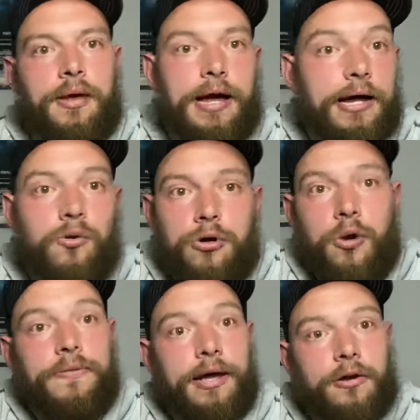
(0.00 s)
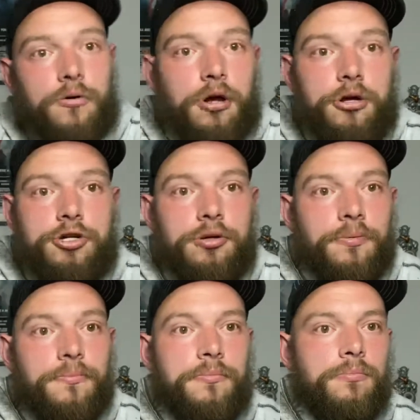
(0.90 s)
I don't go in that garage
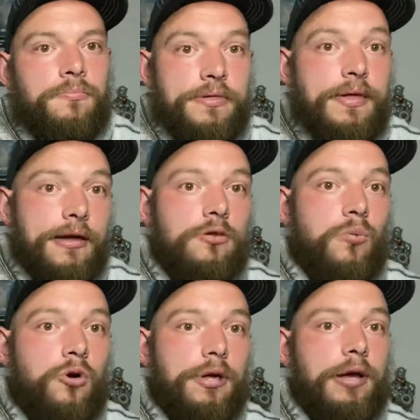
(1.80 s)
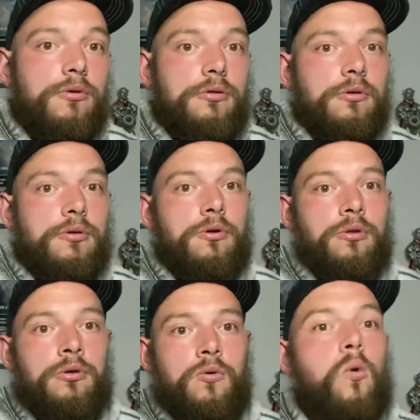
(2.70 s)
beside to work out
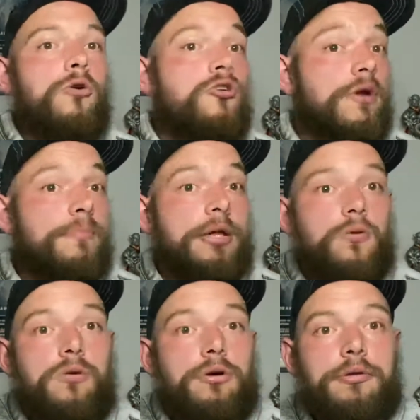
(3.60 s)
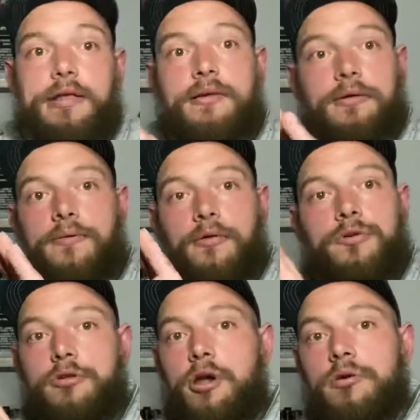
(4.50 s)
or to train my daughter. That's it. Those are
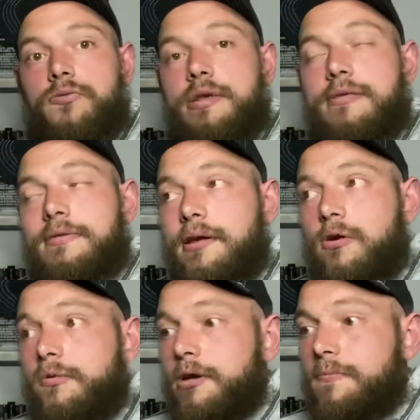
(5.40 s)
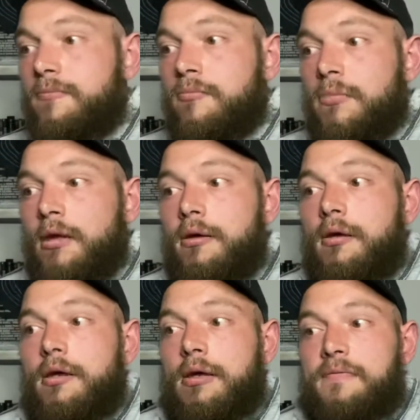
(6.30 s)
the only reasons I go there.
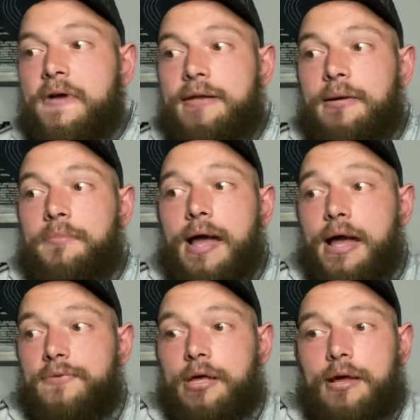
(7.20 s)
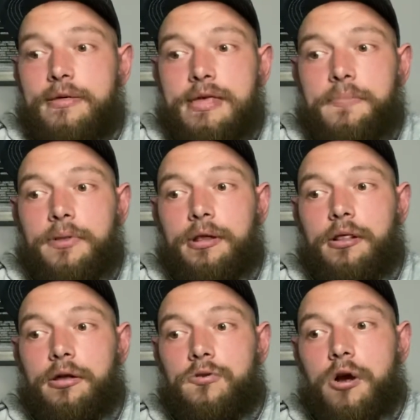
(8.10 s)
In fact, I'm having a separate little
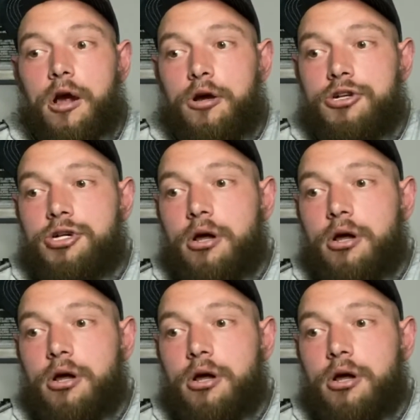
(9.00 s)
garage